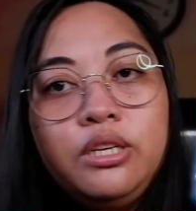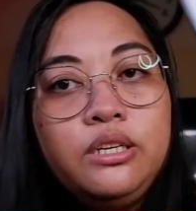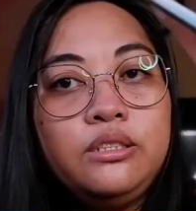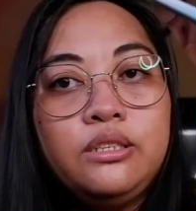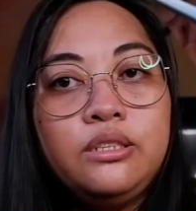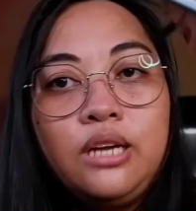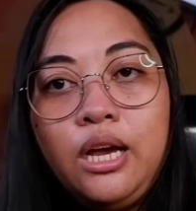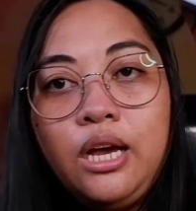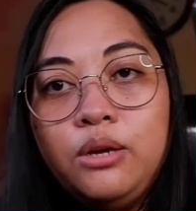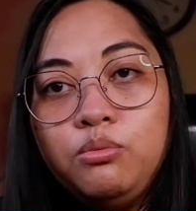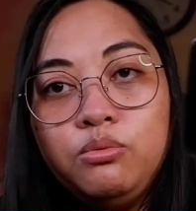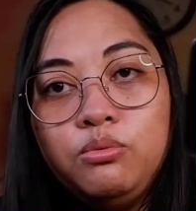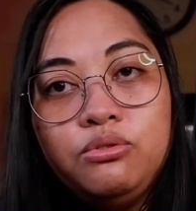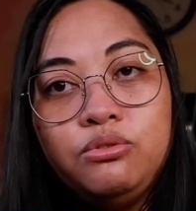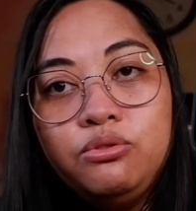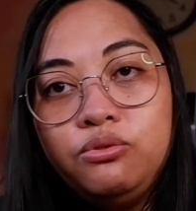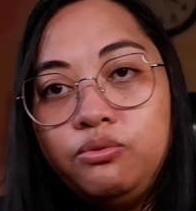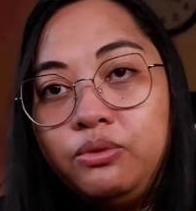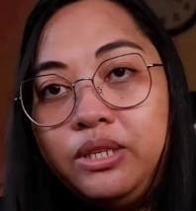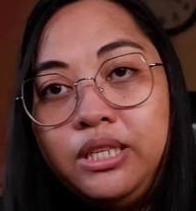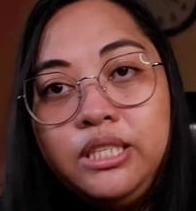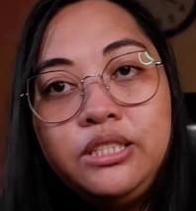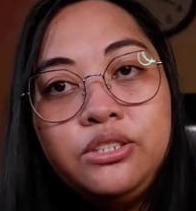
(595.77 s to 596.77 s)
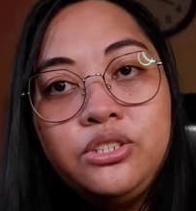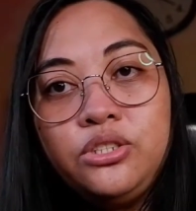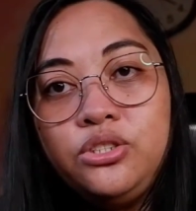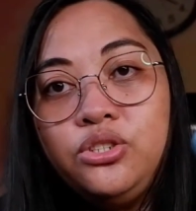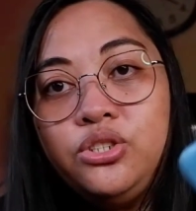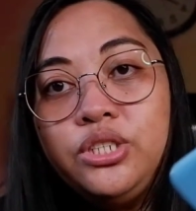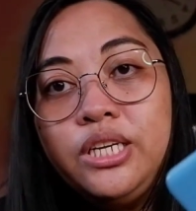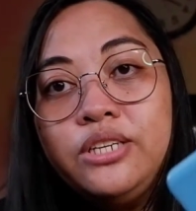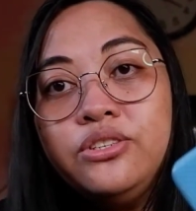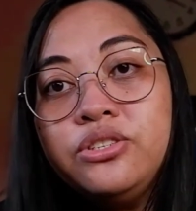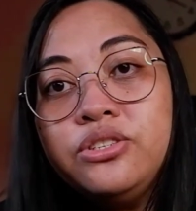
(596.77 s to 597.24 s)
then I would really
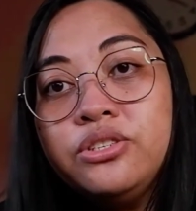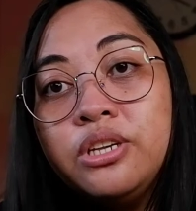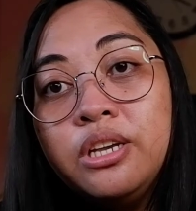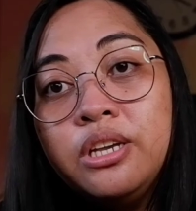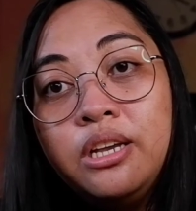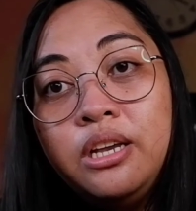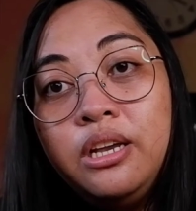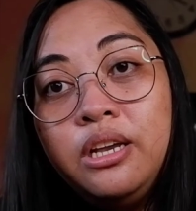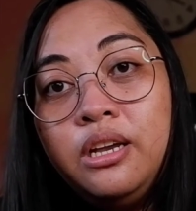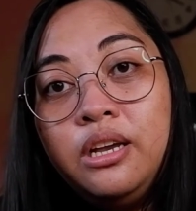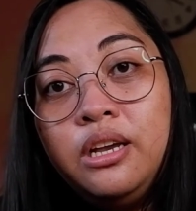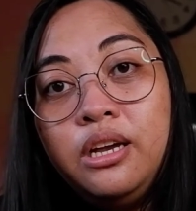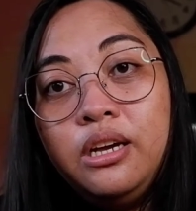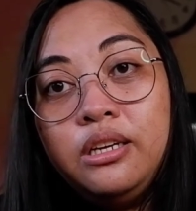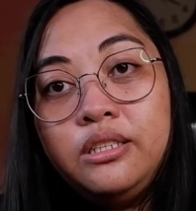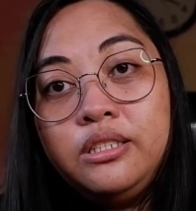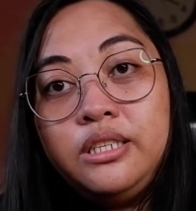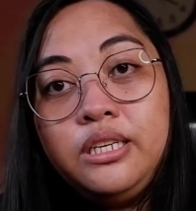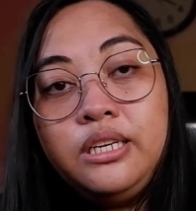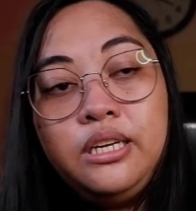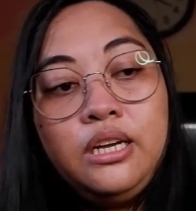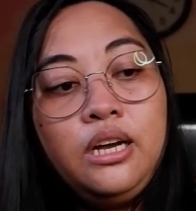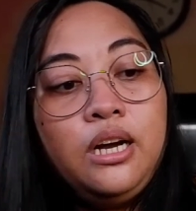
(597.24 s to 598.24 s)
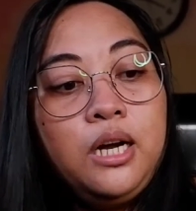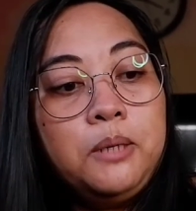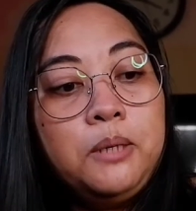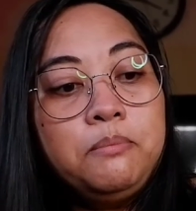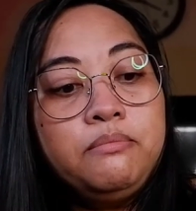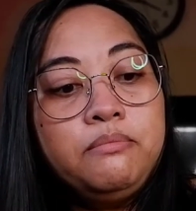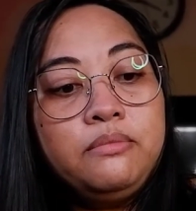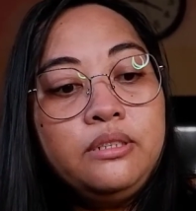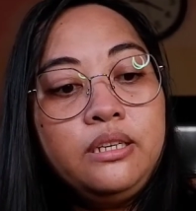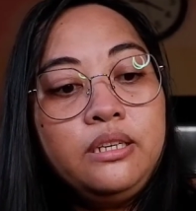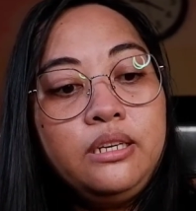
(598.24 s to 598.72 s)
suggest the
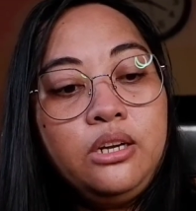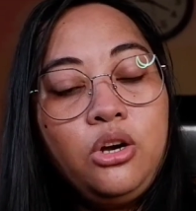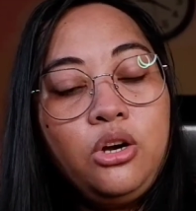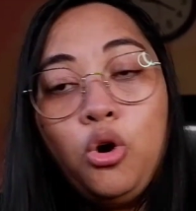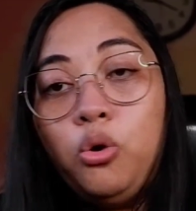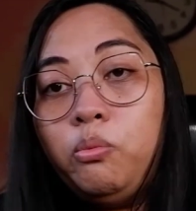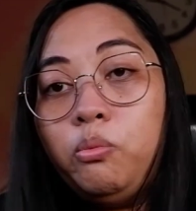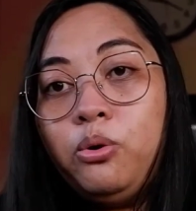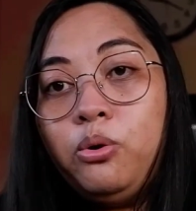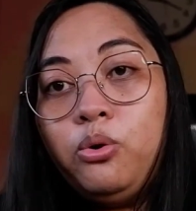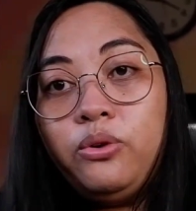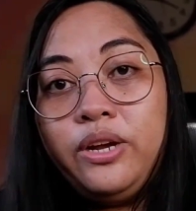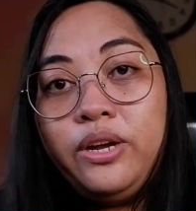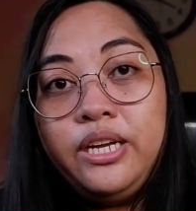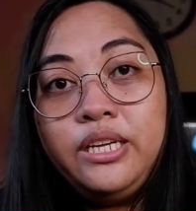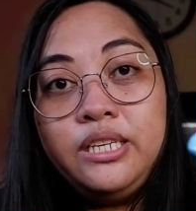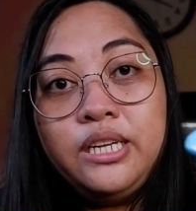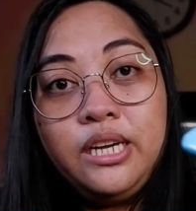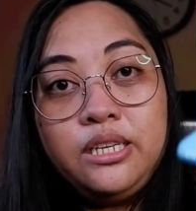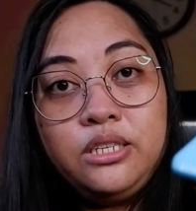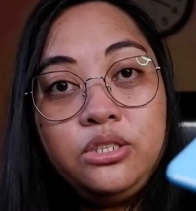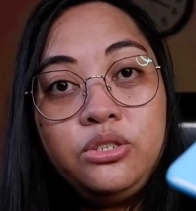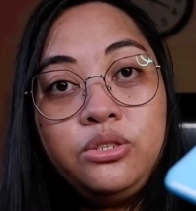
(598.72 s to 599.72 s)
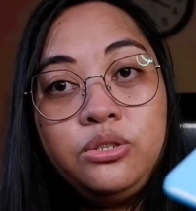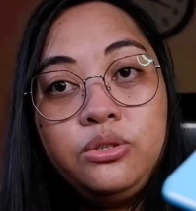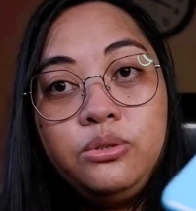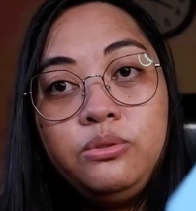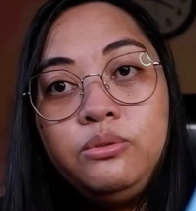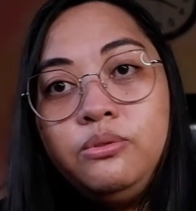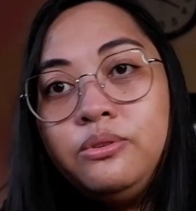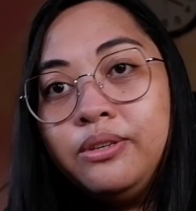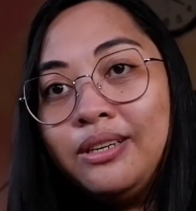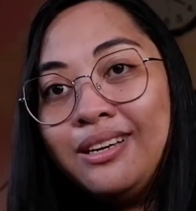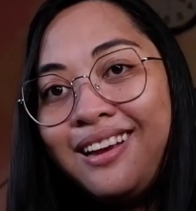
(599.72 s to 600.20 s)
Oppo
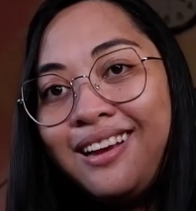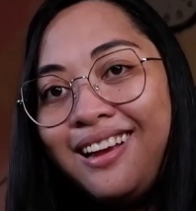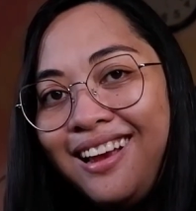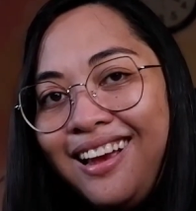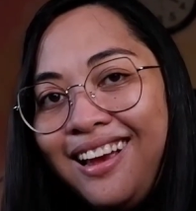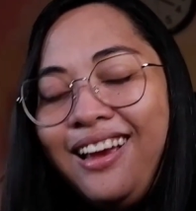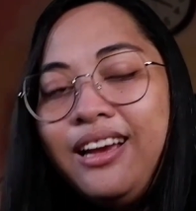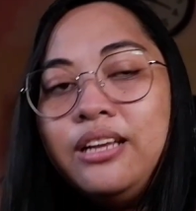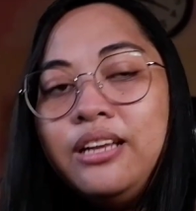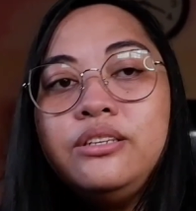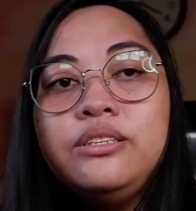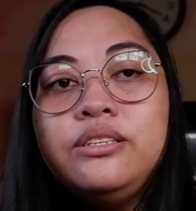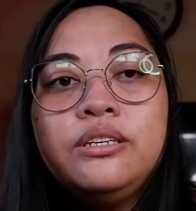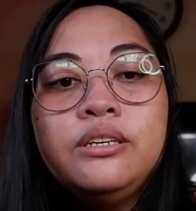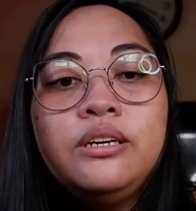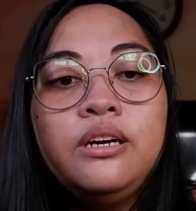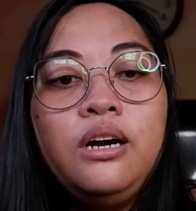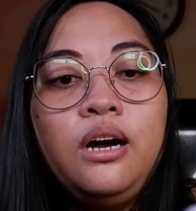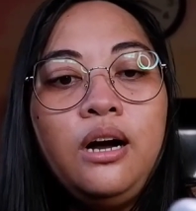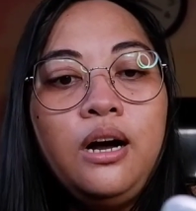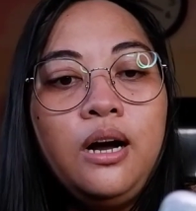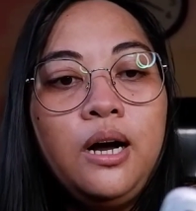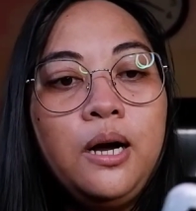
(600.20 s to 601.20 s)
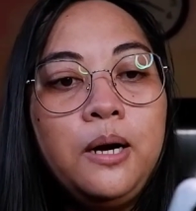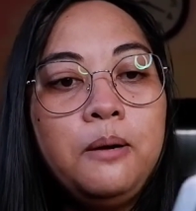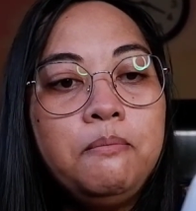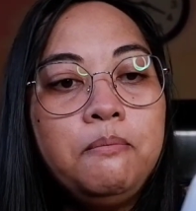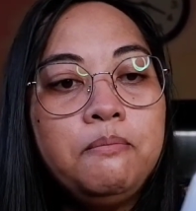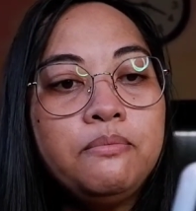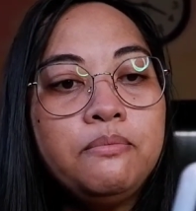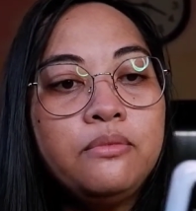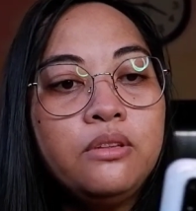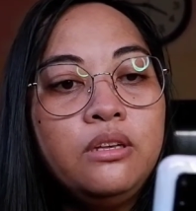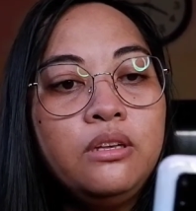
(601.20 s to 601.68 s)
A92. And
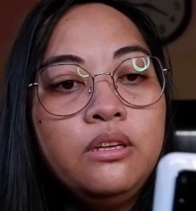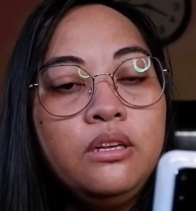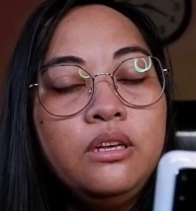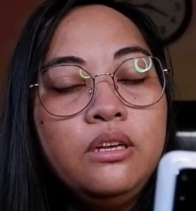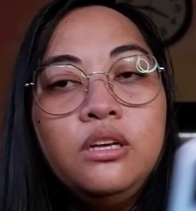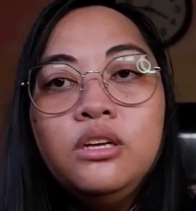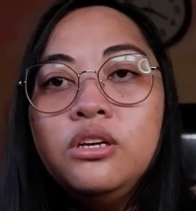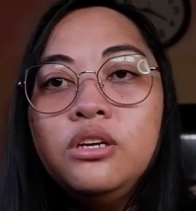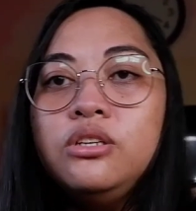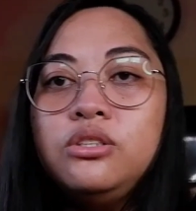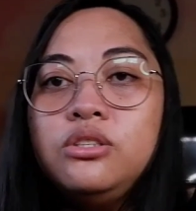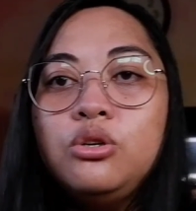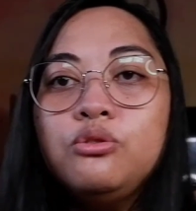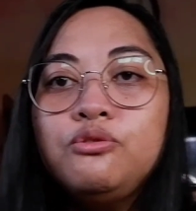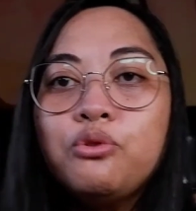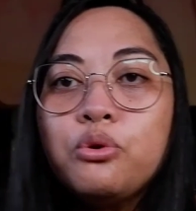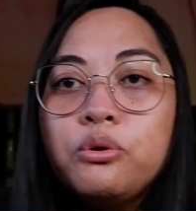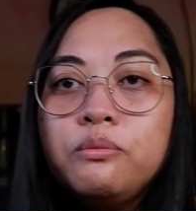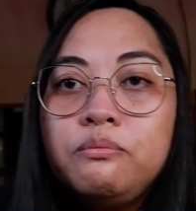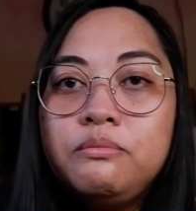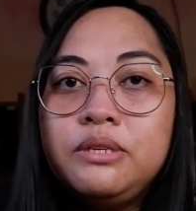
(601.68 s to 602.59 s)
now for